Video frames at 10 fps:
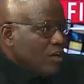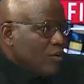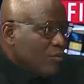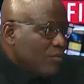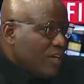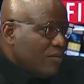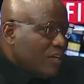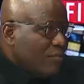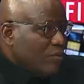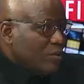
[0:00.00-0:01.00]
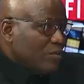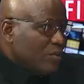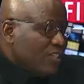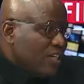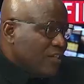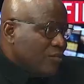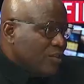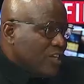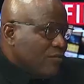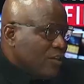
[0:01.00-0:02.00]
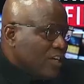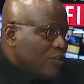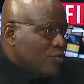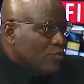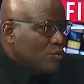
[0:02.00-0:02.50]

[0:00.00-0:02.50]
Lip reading: come down now, but notwithstanding, you still have other issues